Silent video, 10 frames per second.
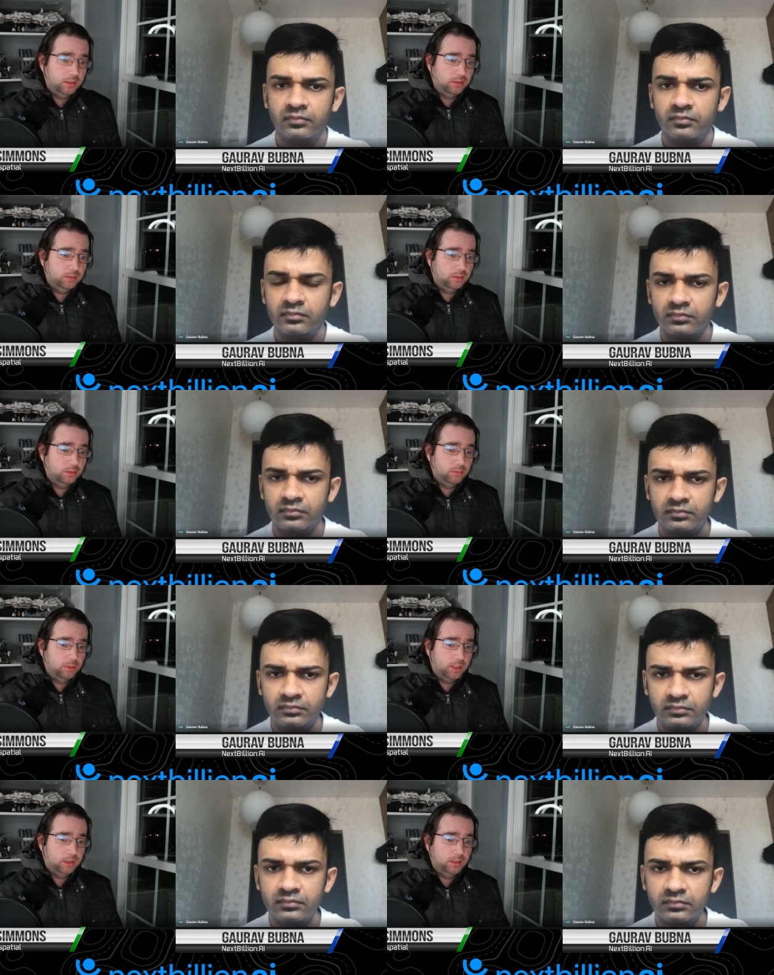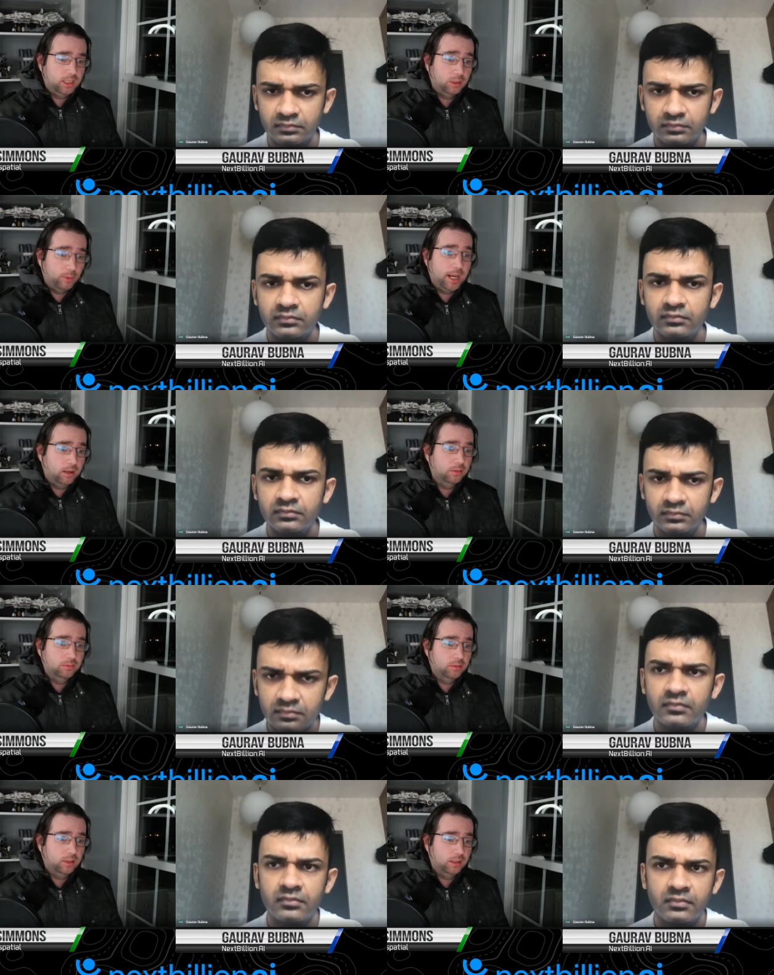Speaker 1: to uh, get around
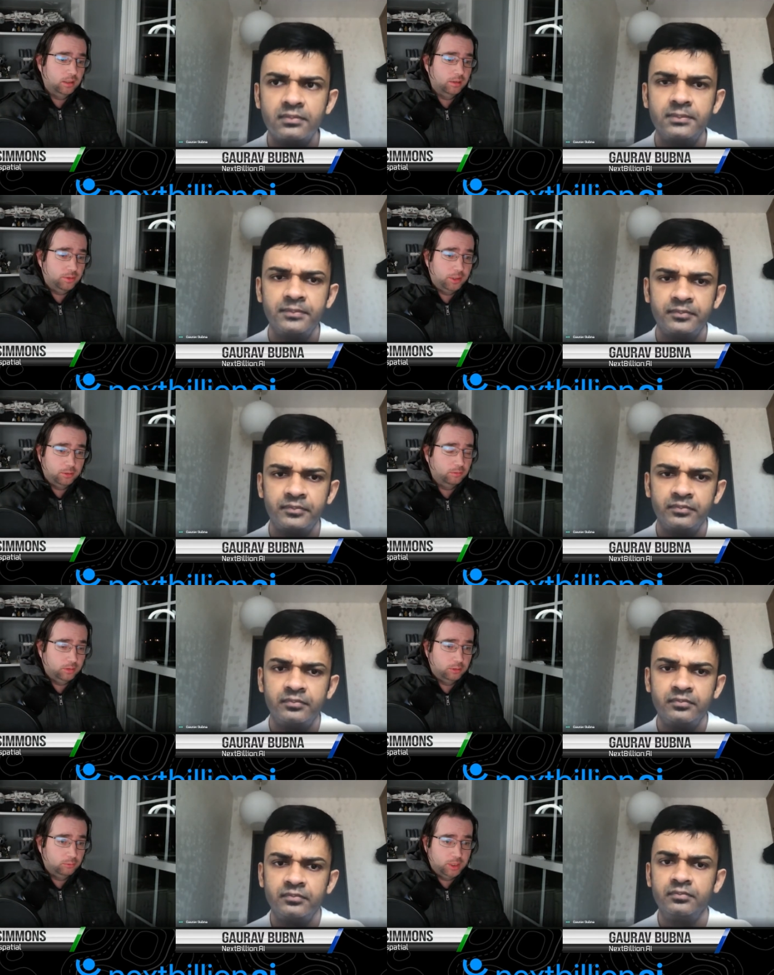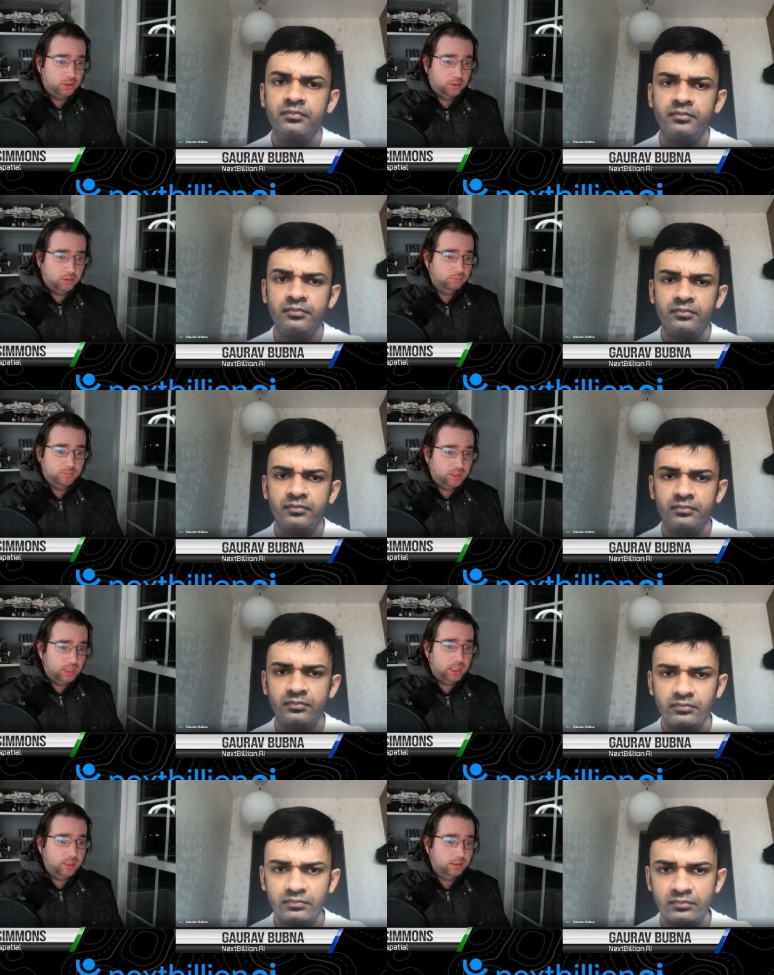uh, their their regional cities
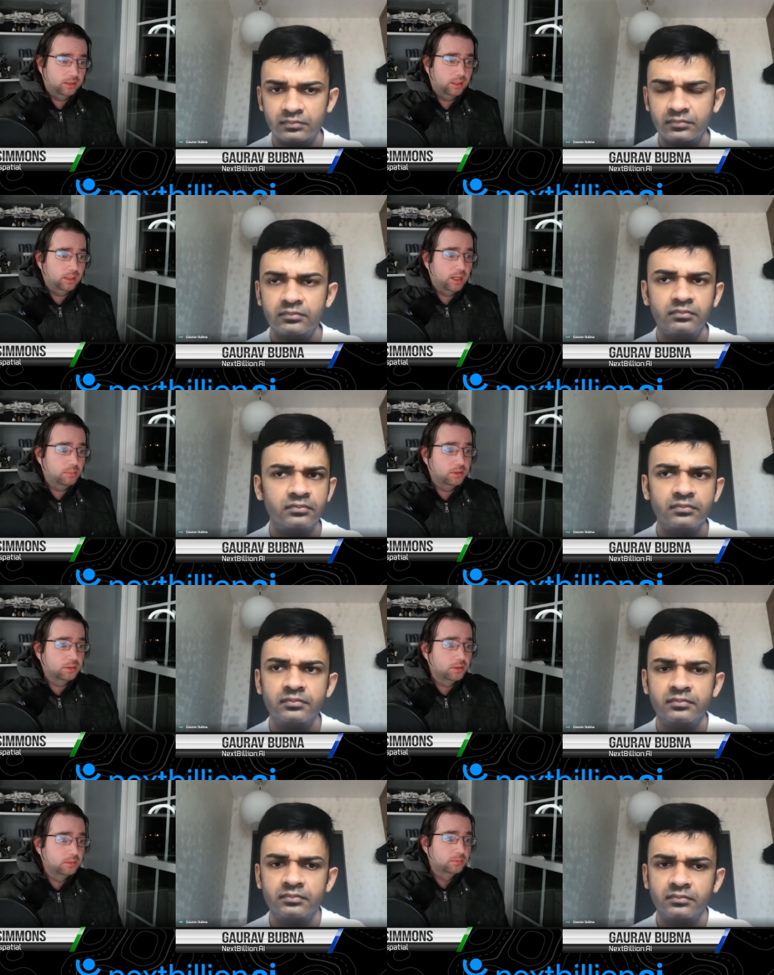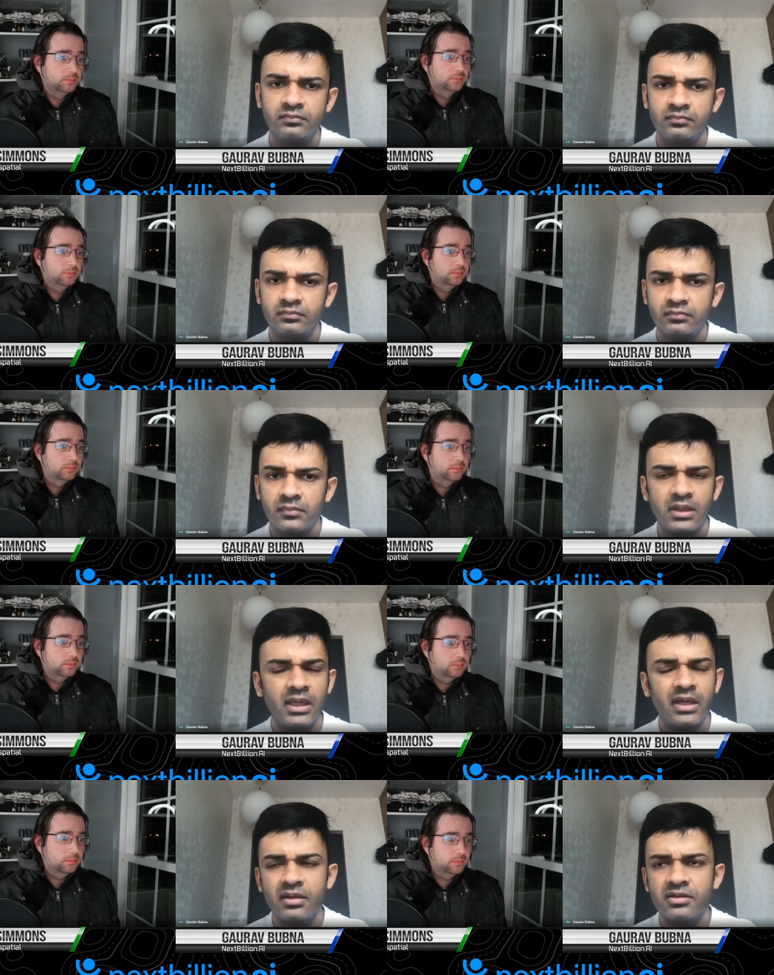and, and, neighborhoods
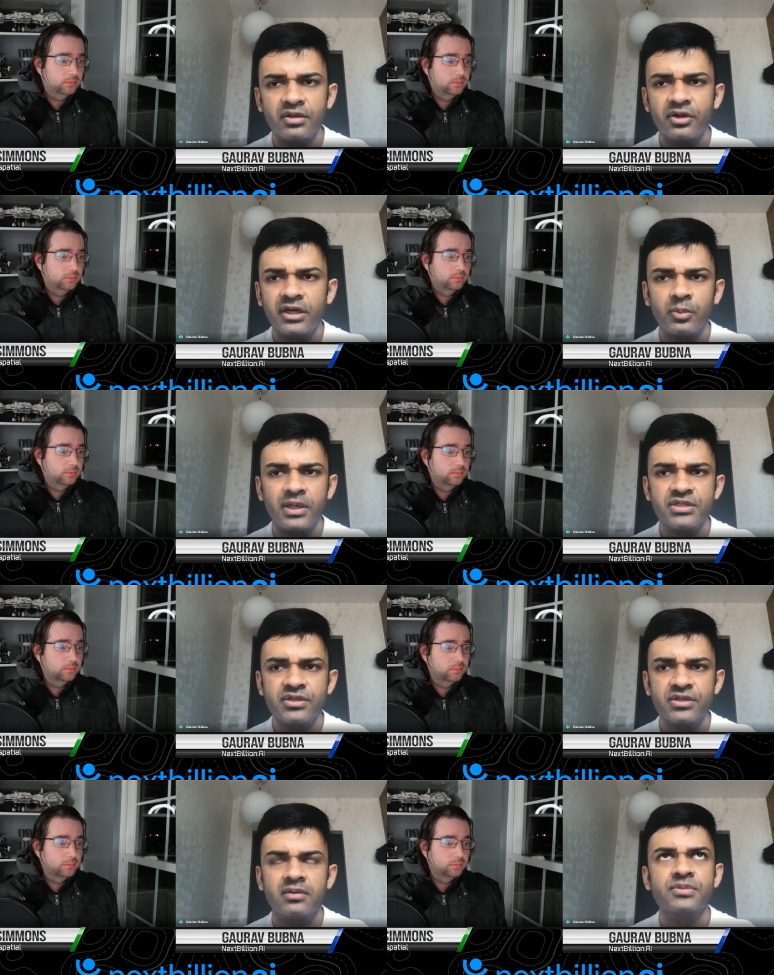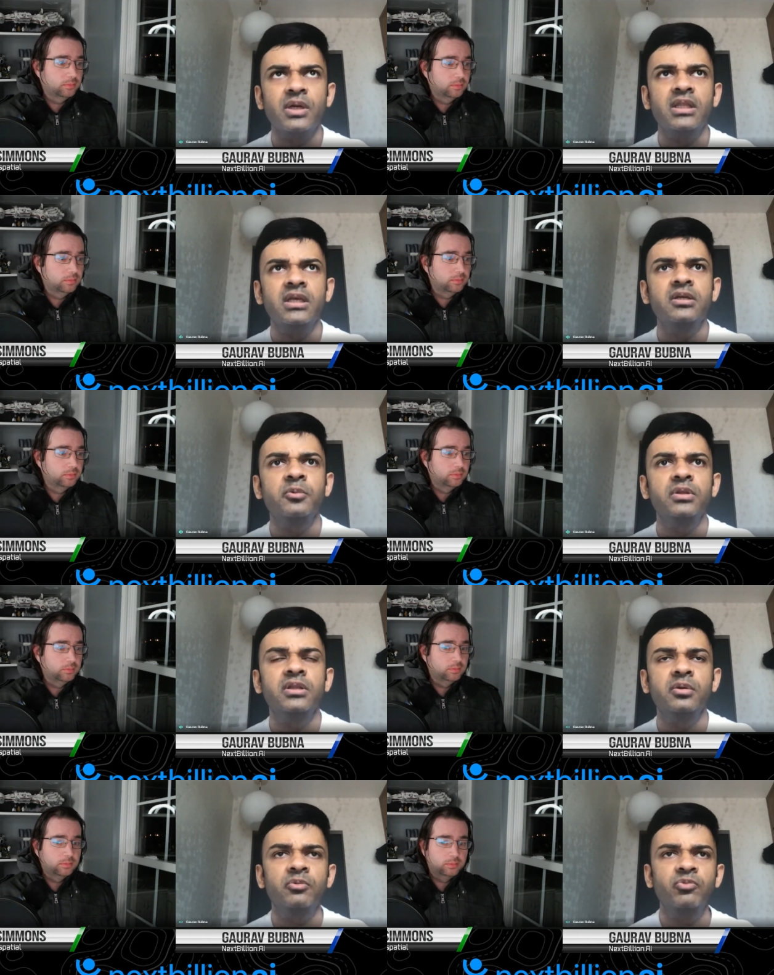
Speaker 2: yeah great question adam so i think
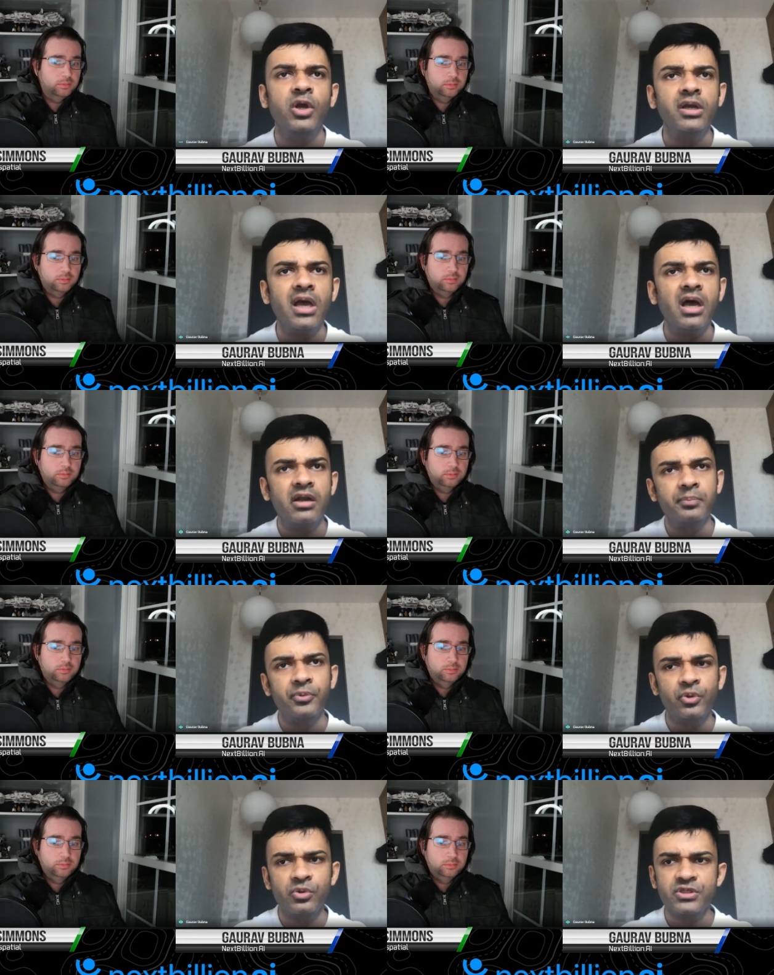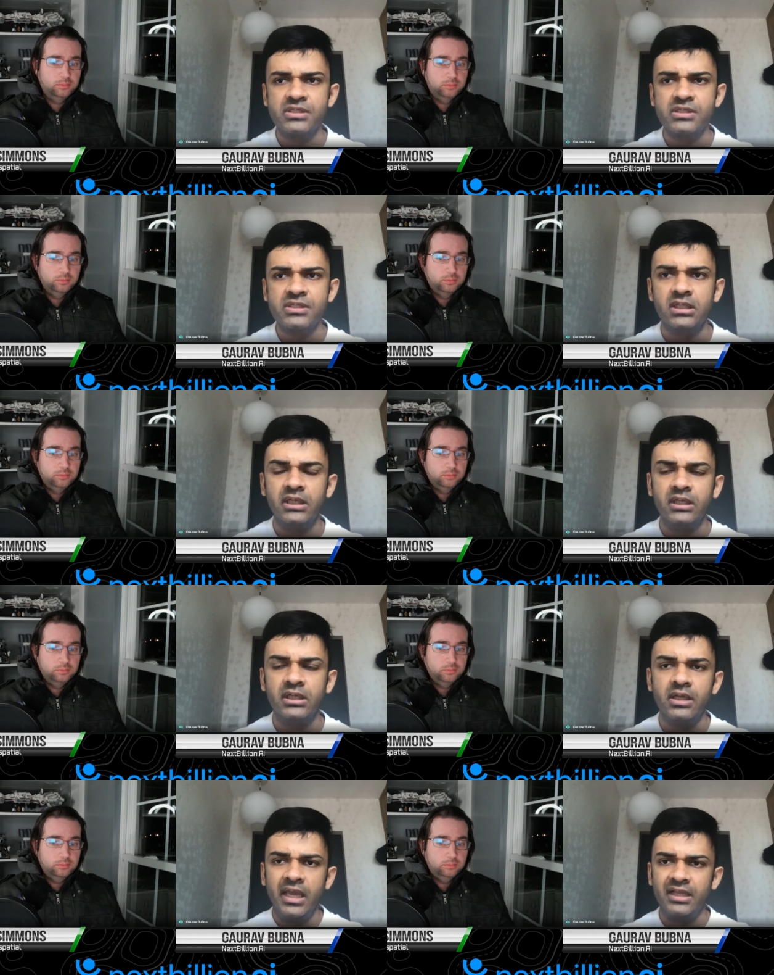the what our approach is uh,
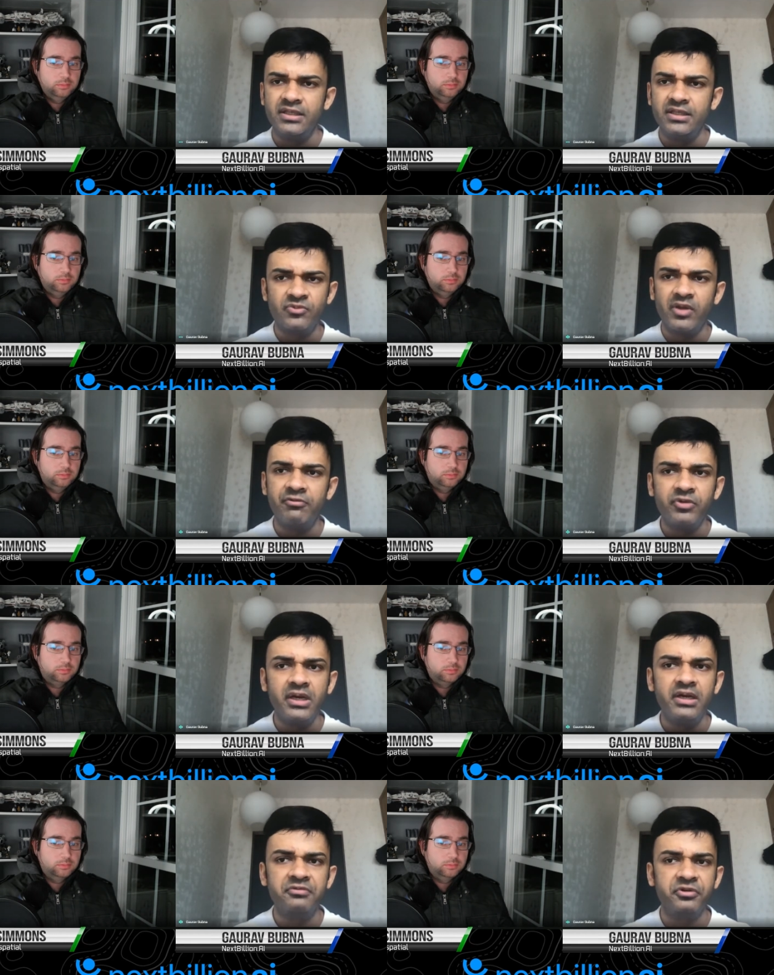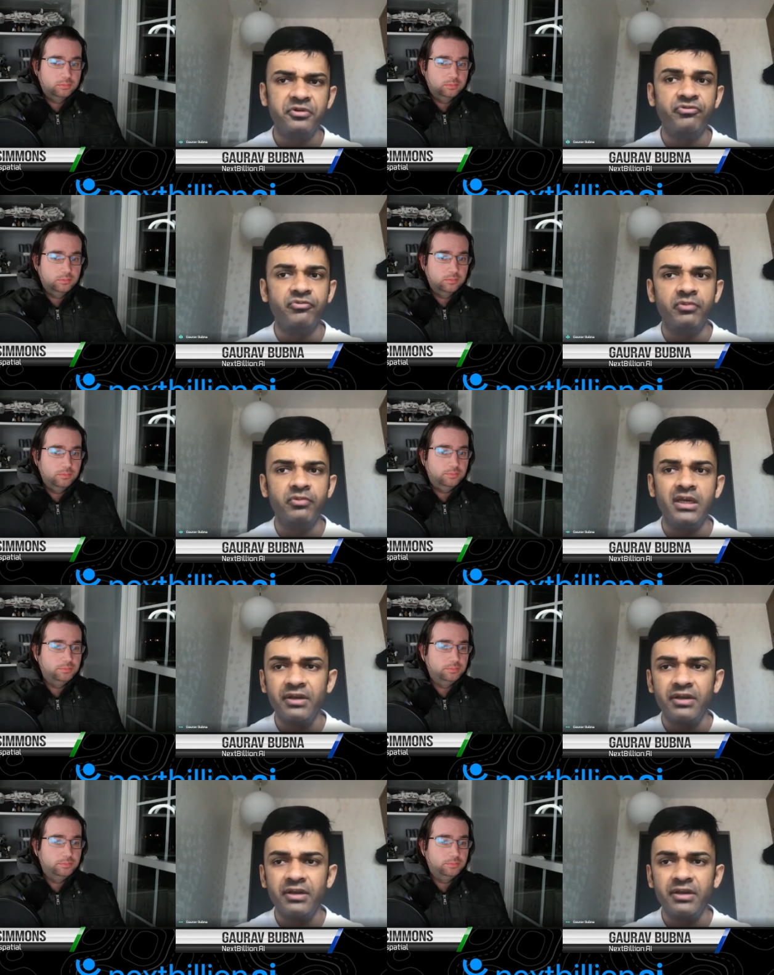and this is where we differ in a